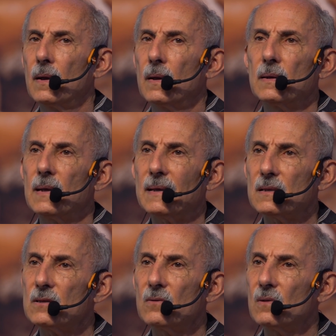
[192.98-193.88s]
and
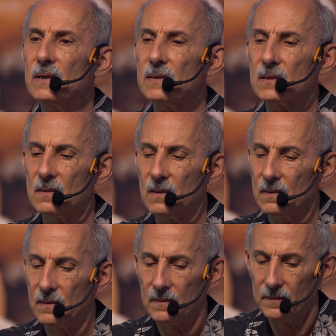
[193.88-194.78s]
as you listen,
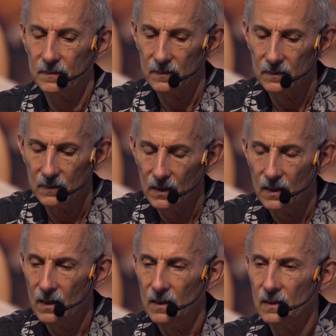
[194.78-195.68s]

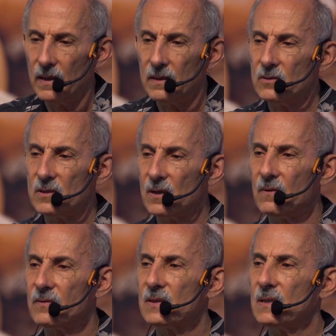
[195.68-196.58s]
let
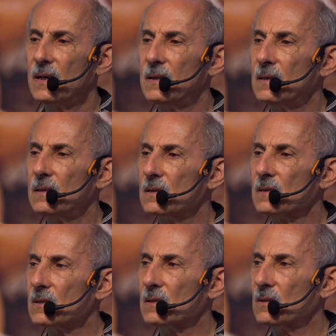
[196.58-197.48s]
yourself
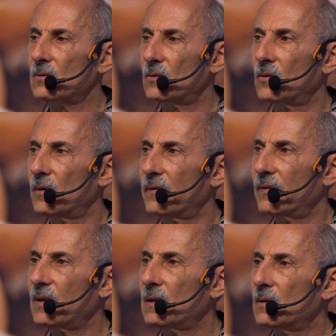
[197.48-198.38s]
sense or
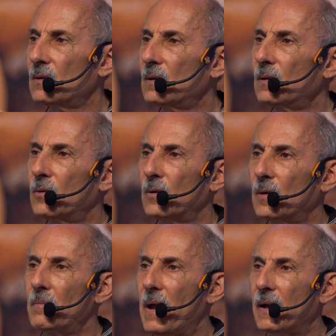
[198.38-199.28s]
feel or
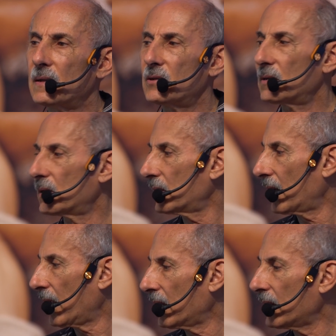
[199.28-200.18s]
imagine
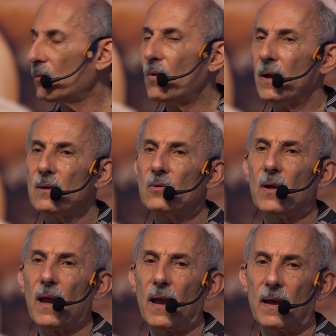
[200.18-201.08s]
any way you
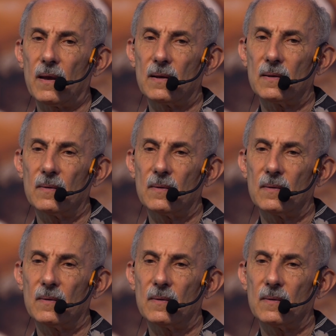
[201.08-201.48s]
can